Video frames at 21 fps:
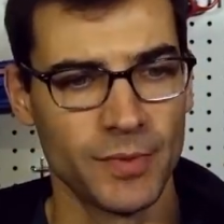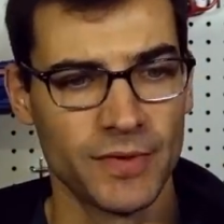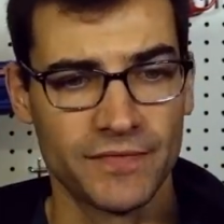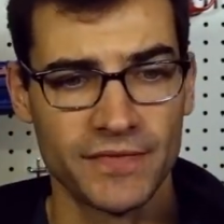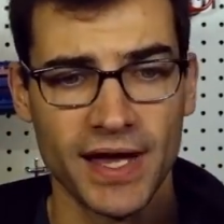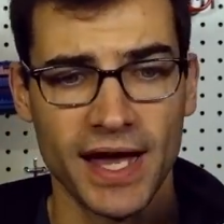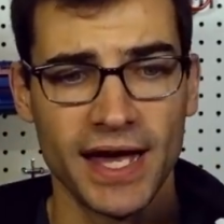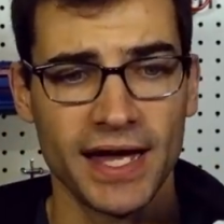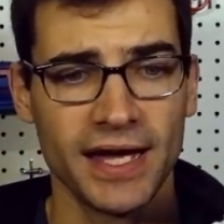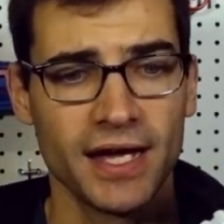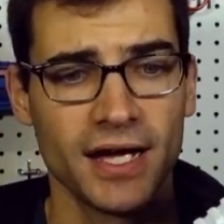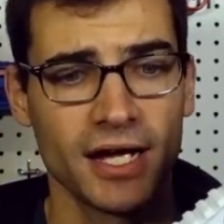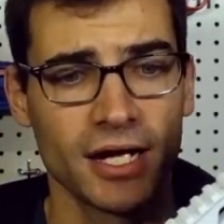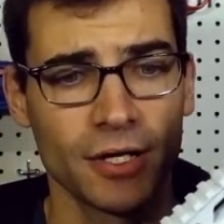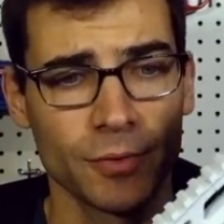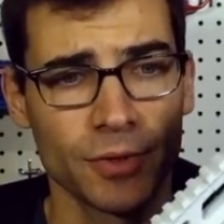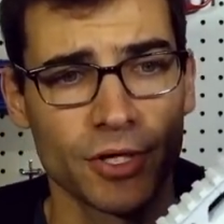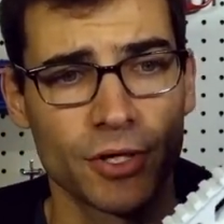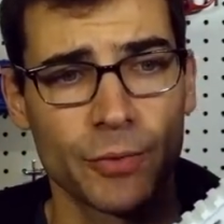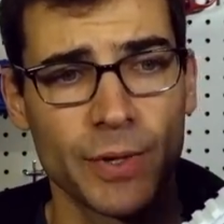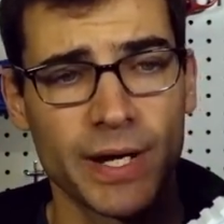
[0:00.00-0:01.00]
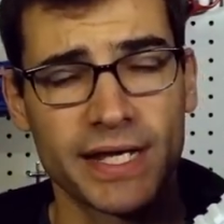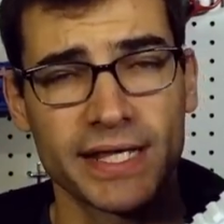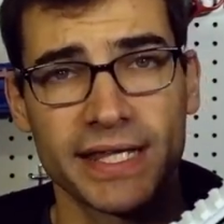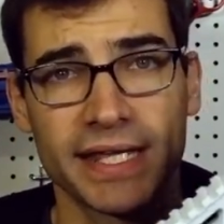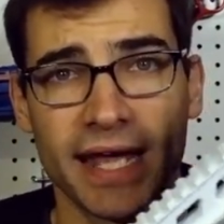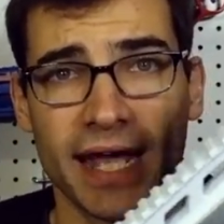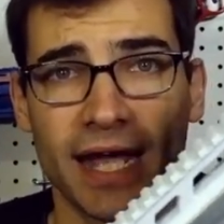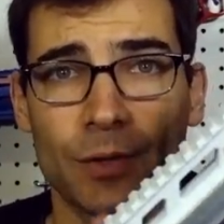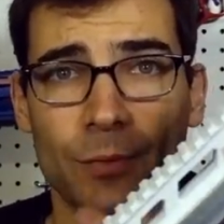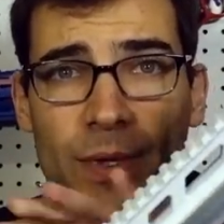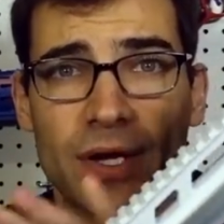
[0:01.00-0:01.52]
we've got real
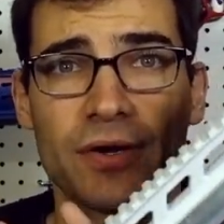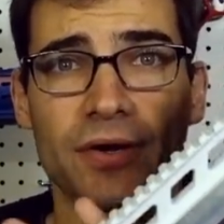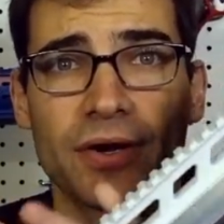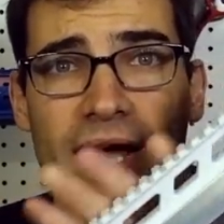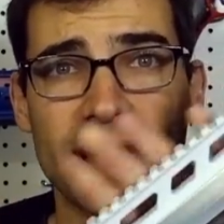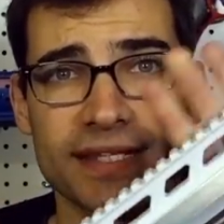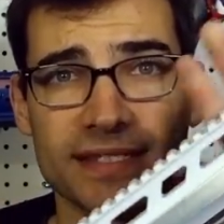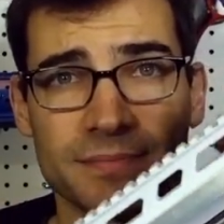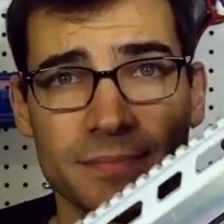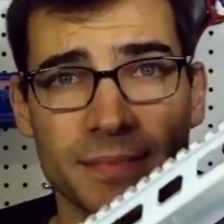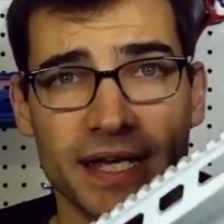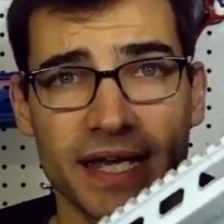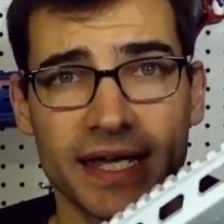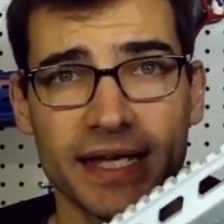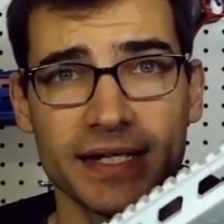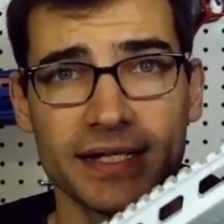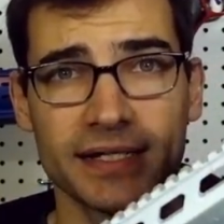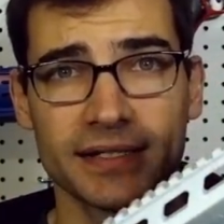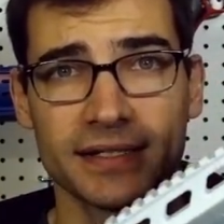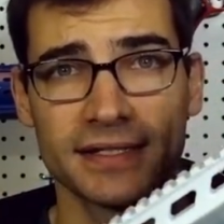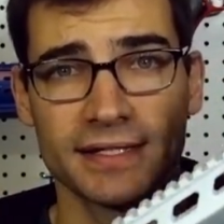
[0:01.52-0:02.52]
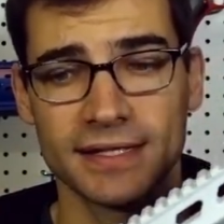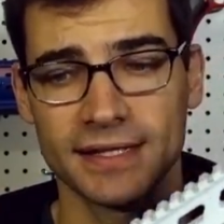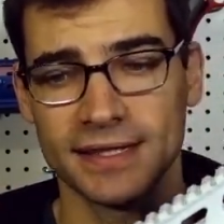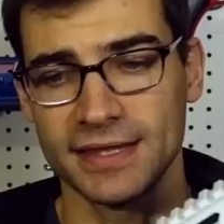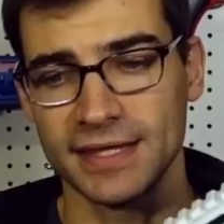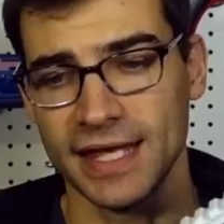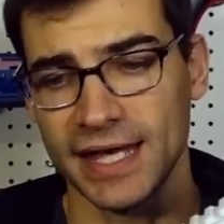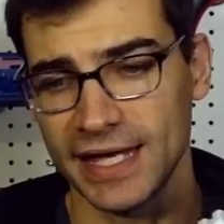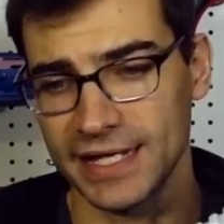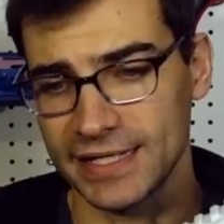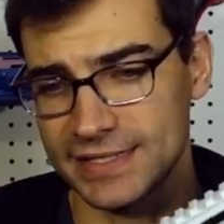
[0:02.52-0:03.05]
quickly a railgasm kit
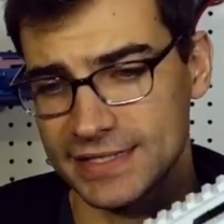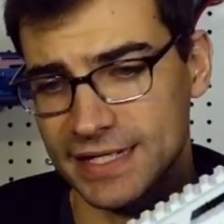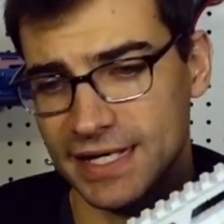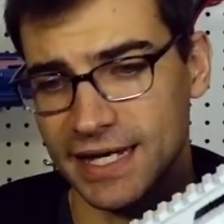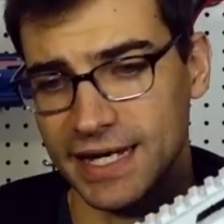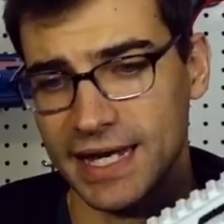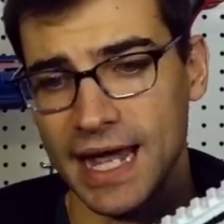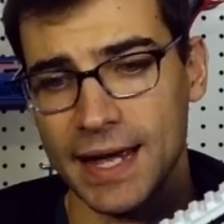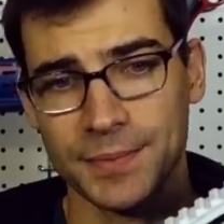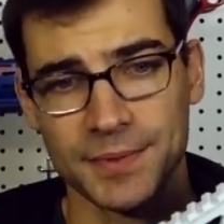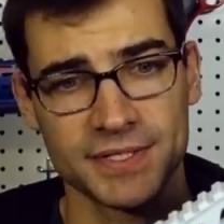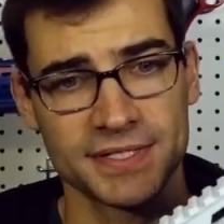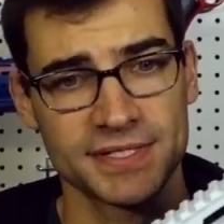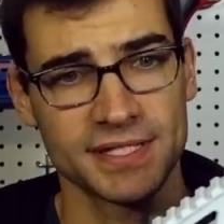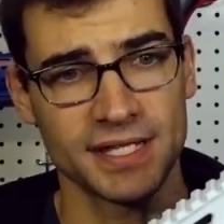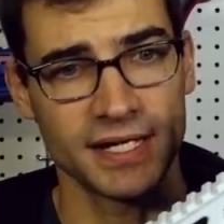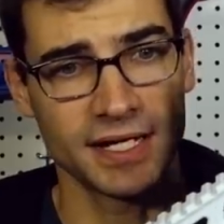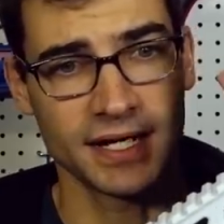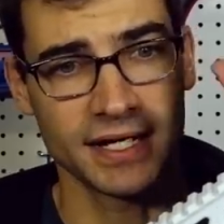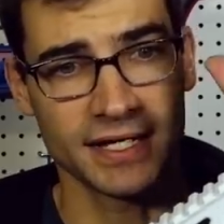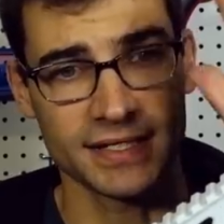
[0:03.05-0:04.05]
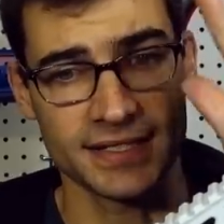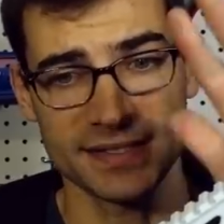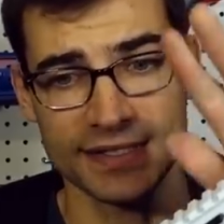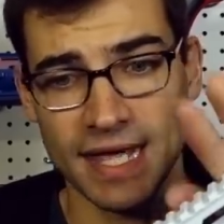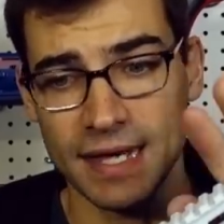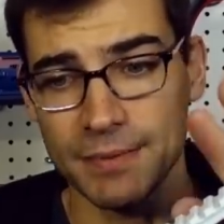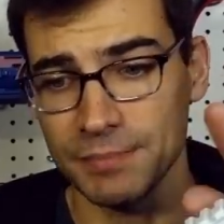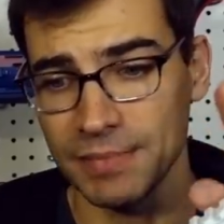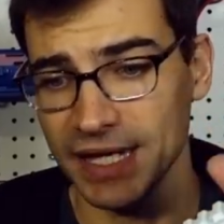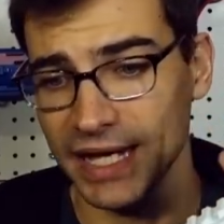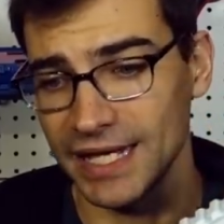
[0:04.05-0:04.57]
that Captain Slug
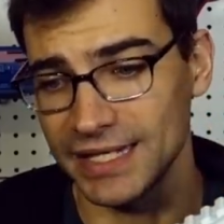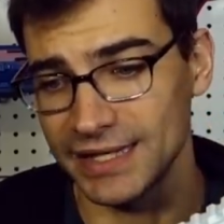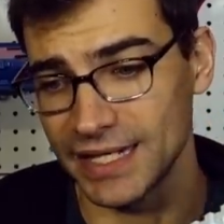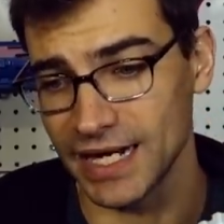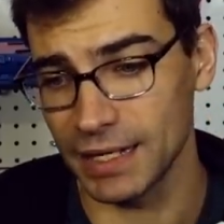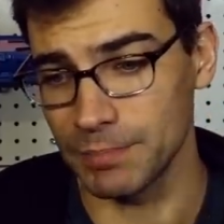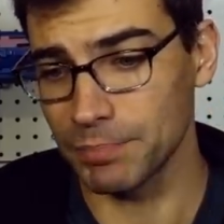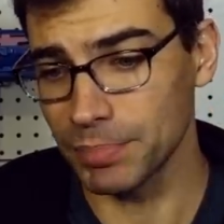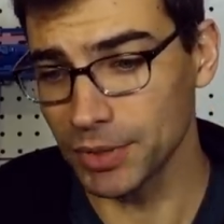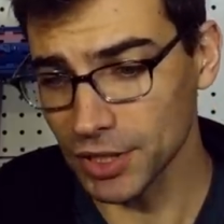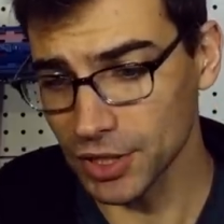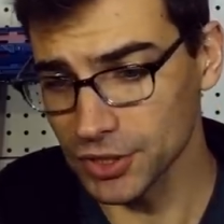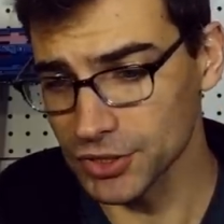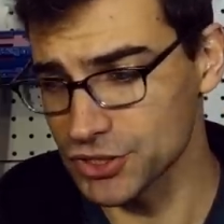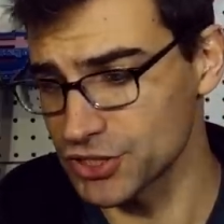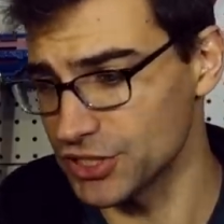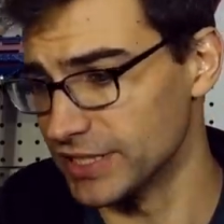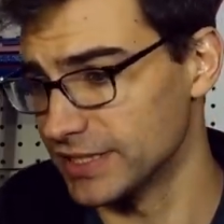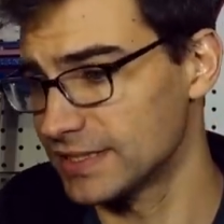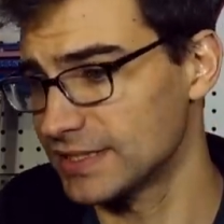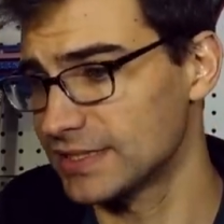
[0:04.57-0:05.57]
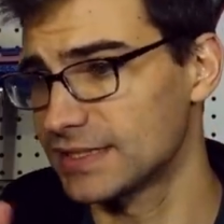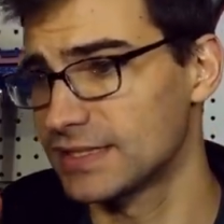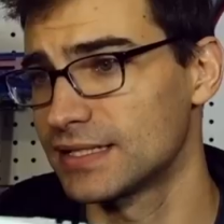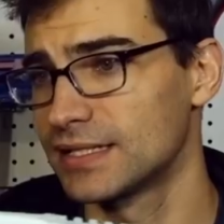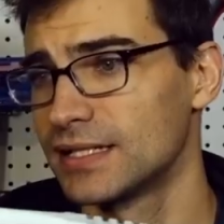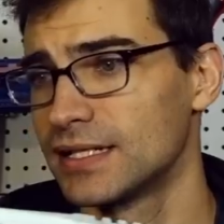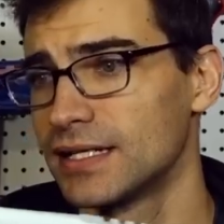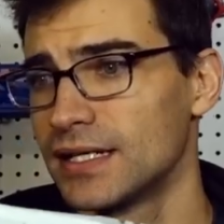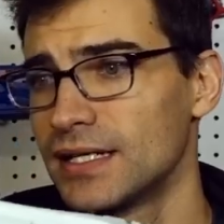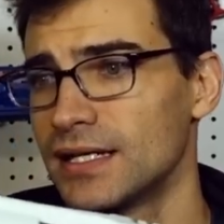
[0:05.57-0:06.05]
sent me, and then I purchased